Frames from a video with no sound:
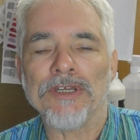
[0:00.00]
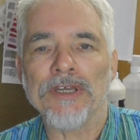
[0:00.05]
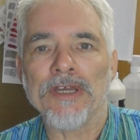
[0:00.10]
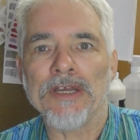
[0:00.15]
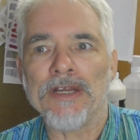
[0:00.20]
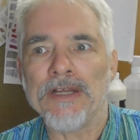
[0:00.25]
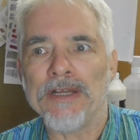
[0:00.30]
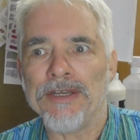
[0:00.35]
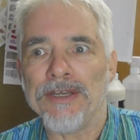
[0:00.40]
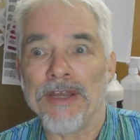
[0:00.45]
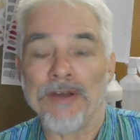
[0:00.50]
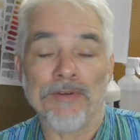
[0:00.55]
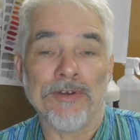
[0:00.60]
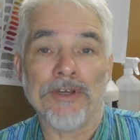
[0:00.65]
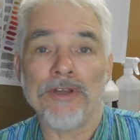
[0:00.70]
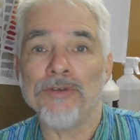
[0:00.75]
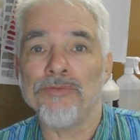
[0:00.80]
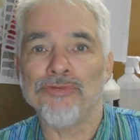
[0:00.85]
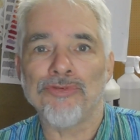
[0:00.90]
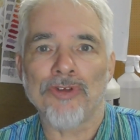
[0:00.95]
Now, I
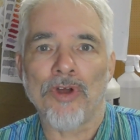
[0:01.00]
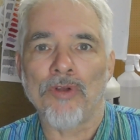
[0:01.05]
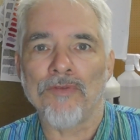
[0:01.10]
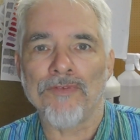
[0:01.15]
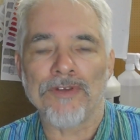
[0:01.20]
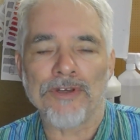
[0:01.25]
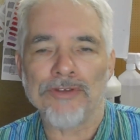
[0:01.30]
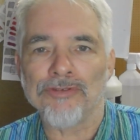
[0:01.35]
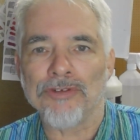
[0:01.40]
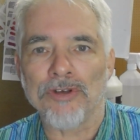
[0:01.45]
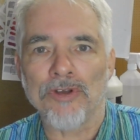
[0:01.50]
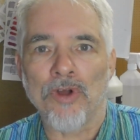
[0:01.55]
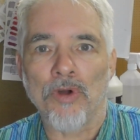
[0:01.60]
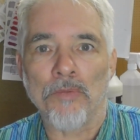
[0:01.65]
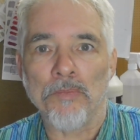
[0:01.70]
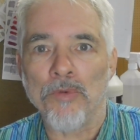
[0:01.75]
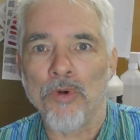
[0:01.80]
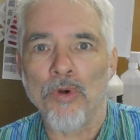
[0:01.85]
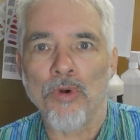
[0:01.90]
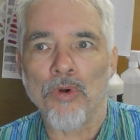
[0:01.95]
know solvent is a lot
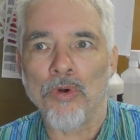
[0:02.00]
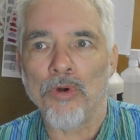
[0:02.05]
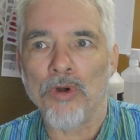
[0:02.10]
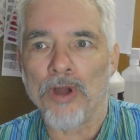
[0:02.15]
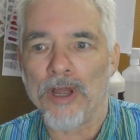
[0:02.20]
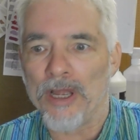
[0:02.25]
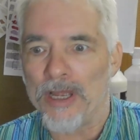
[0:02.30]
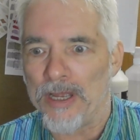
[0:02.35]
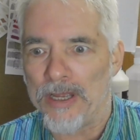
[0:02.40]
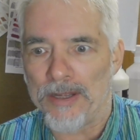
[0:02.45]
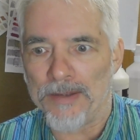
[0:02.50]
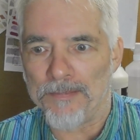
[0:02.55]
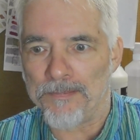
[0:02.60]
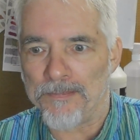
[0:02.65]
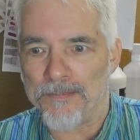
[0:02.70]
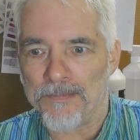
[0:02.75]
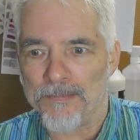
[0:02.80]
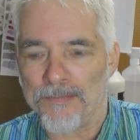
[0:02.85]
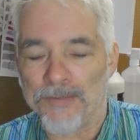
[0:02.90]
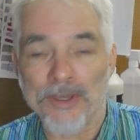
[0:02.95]
more
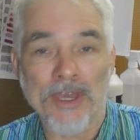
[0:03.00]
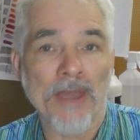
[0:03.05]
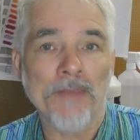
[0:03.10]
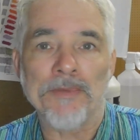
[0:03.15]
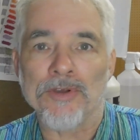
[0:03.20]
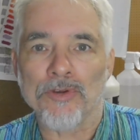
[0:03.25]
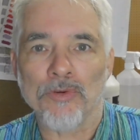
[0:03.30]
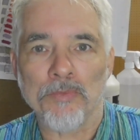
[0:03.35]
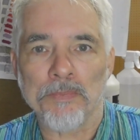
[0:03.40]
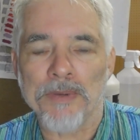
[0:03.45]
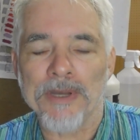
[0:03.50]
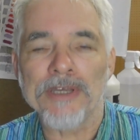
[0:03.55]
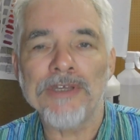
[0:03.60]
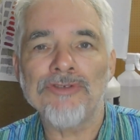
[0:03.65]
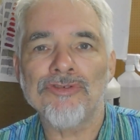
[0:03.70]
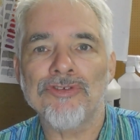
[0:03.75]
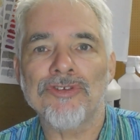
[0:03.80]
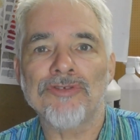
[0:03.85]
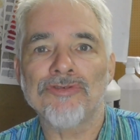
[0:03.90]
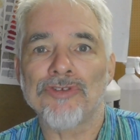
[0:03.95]
chemical
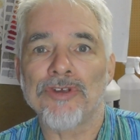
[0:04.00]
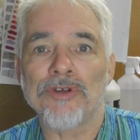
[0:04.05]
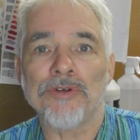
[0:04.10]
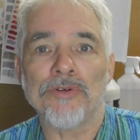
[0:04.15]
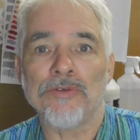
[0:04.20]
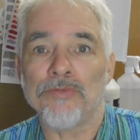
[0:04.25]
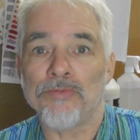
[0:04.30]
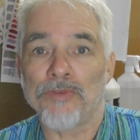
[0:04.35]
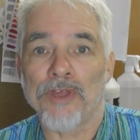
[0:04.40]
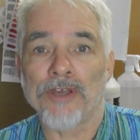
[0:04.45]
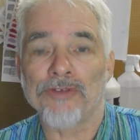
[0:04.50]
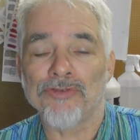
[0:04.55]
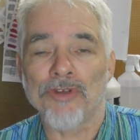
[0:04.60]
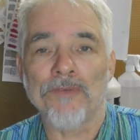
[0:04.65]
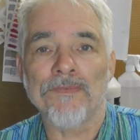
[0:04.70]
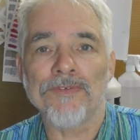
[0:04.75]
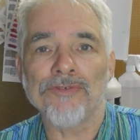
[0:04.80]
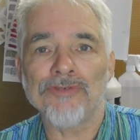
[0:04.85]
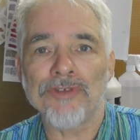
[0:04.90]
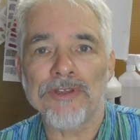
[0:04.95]
based, so that's
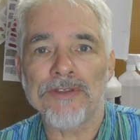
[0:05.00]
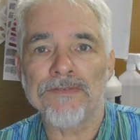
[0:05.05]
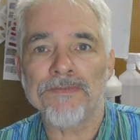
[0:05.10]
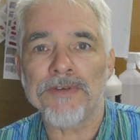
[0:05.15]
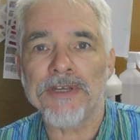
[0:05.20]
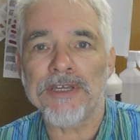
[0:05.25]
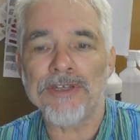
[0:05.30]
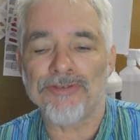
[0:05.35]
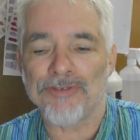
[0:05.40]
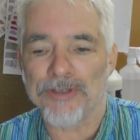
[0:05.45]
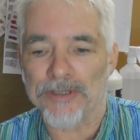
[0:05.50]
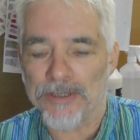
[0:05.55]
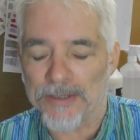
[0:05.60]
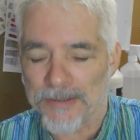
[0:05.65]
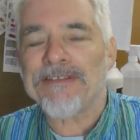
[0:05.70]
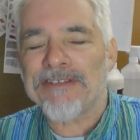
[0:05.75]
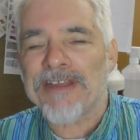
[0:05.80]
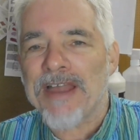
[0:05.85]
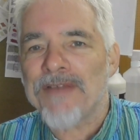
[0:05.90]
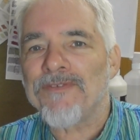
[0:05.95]
obviously the reason.
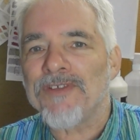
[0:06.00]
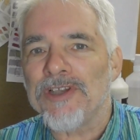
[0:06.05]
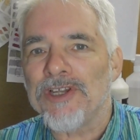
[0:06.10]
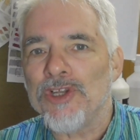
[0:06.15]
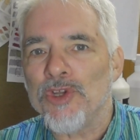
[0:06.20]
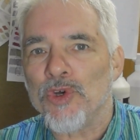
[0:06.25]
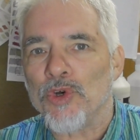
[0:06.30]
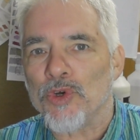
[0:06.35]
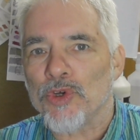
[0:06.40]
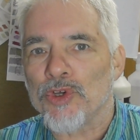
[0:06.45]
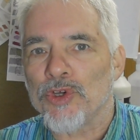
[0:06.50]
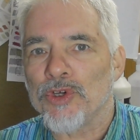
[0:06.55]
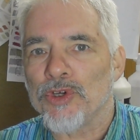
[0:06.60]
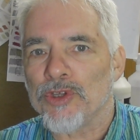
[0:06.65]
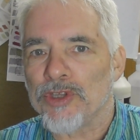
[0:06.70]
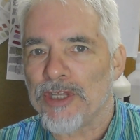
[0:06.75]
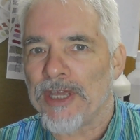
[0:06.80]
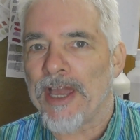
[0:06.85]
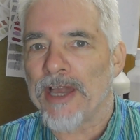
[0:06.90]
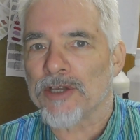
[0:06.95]
Let's have a look
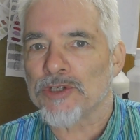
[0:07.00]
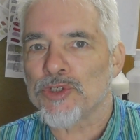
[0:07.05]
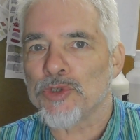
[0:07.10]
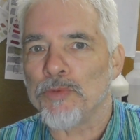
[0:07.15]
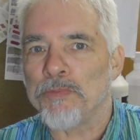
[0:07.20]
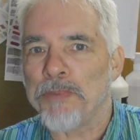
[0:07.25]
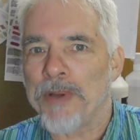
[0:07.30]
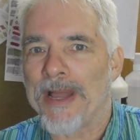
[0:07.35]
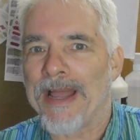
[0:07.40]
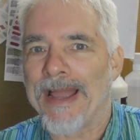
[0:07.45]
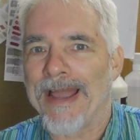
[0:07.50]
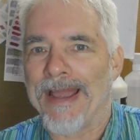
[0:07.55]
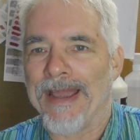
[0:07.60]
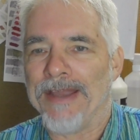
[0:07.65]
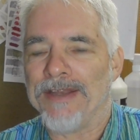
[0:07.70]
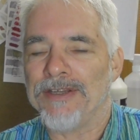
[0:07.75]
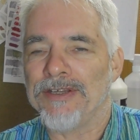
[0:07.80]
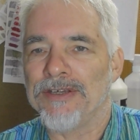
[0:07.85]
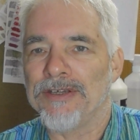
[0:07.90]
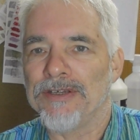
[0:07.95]
at the actual
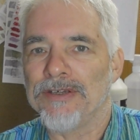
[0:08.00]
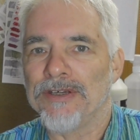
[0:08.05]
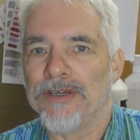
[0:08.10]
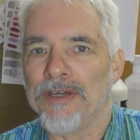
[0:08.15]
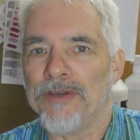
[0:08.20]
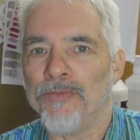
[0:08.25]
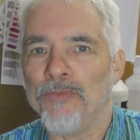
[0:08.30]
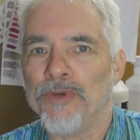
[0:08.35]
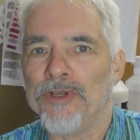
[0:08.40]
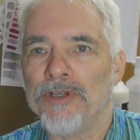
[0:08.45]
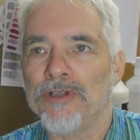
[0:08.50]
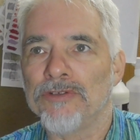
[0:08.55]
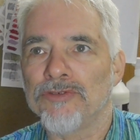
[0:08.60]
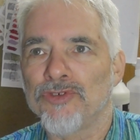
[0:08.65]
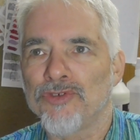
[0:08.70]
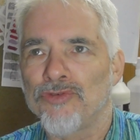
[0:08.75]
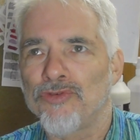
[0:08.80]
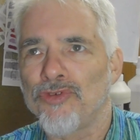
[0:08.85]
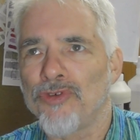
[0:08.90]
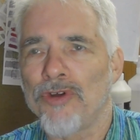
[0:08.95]
pad, and we'll
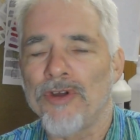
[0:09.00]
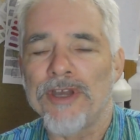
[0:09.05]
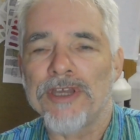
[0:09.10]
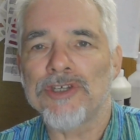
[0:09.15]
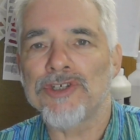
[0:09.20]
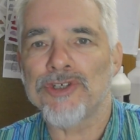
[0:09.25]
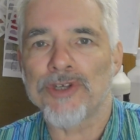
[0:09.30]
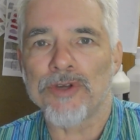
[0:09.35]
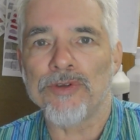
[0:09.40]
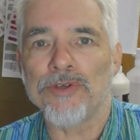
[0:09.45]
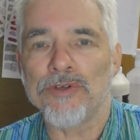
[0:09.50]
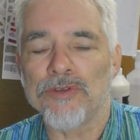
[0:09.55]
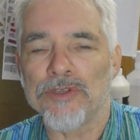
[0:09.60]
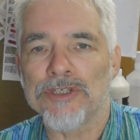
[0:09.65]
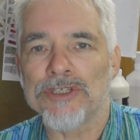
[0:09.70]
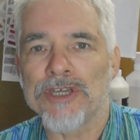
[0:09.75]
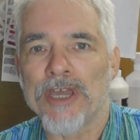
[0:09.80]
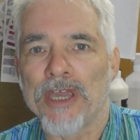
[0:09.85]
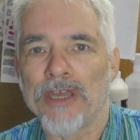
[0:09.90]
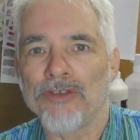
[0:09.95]
try and show you the
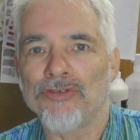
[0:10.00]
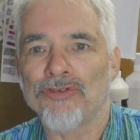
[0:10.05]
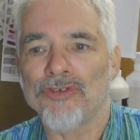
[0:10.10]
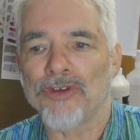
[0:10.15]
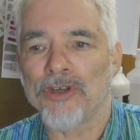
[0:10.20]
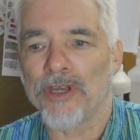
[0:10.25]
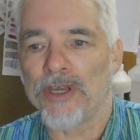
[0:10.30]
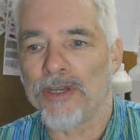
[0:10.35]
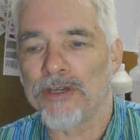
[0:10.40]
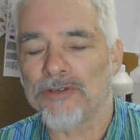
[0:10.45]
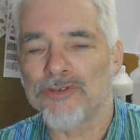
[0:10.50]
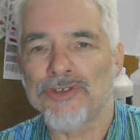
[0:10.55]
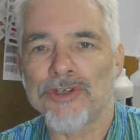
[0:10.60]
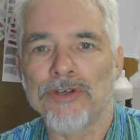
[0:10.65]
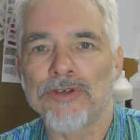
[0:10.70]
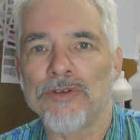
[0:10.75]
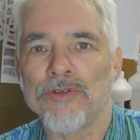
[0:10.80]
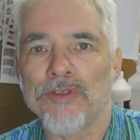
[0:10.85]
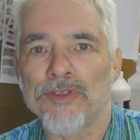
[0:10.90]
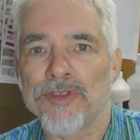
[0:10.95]
texture, and I'll show
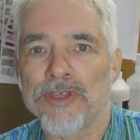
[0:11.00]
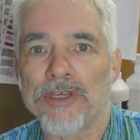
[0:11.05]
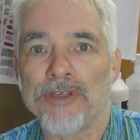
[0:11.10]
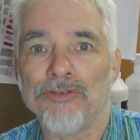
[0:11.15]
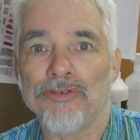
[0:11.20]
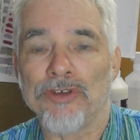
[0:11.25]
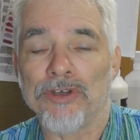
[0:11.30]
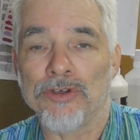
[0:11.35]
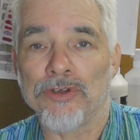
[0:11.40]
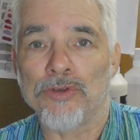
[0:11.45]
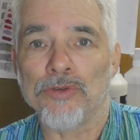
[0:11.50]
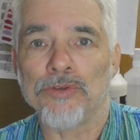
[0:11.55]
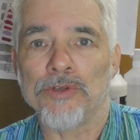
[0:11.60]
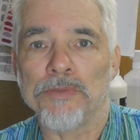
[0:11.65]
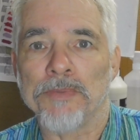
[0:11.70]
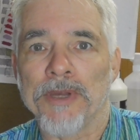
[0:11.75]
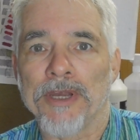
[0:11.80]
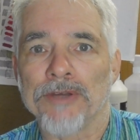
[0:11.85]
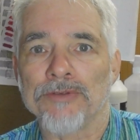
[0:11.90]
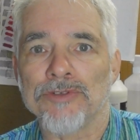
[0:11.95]
you the things that are good
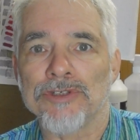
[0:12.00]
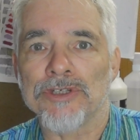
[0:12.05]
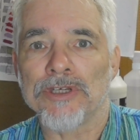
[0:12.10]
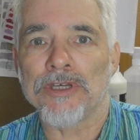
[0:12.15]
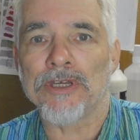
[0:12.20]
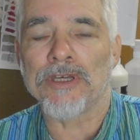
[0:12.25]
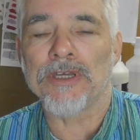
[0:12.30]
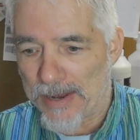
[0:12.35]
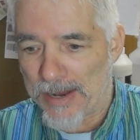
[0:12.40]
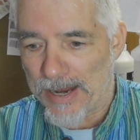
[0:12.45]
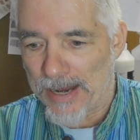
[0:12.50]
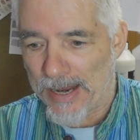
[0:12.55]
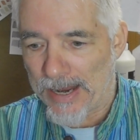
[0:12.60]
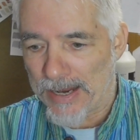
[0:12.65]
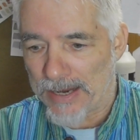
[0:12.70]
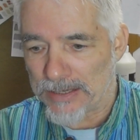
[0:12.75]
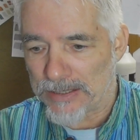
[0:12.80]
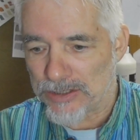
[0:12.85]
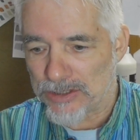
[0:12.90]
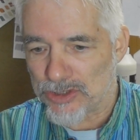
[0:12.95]
about it
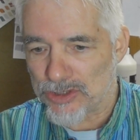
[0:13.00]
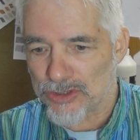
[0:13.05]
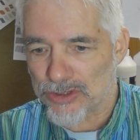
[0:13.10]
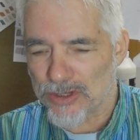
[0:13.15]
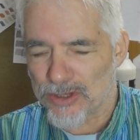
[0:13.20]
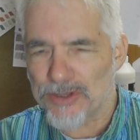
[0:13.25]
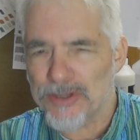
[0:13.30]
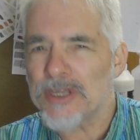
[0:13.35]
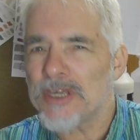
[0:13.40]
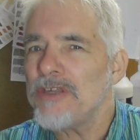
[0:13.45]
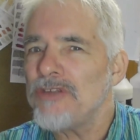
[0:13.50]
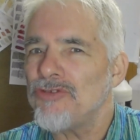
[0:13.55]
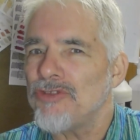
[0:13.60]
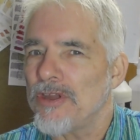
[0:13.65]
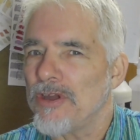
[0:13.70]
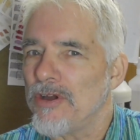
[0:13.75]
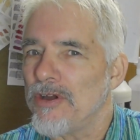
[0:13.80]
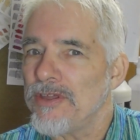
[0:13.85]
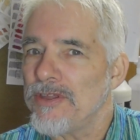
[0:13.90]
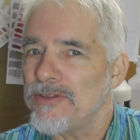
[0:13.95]
and things
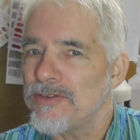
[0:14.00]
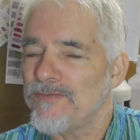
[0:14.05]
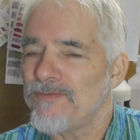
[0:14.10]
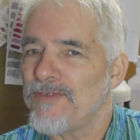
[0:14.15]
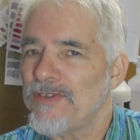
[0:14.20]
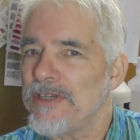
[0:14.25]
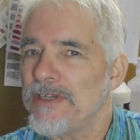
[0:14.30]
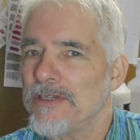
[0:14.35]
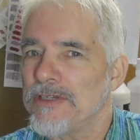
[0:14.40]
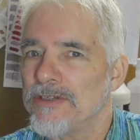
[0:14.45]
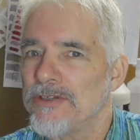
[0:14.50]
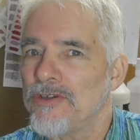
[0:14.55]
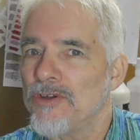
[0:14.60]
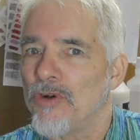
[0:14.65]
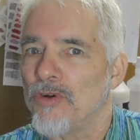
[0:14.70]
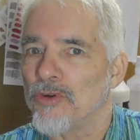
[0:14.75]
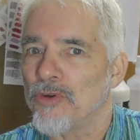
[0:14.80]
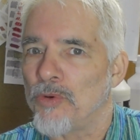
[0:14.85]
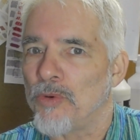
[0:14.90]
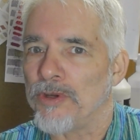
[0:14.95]
that I feel are
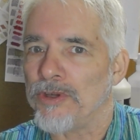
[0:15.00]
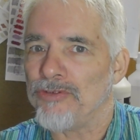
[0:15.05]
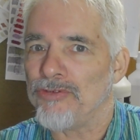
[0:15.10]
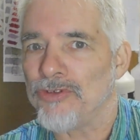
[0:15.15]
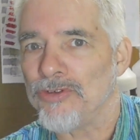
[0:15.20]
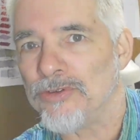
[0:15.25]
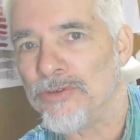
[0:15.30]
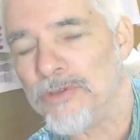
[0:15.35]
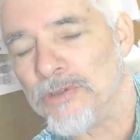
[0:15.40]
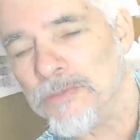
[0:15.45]
not quite so good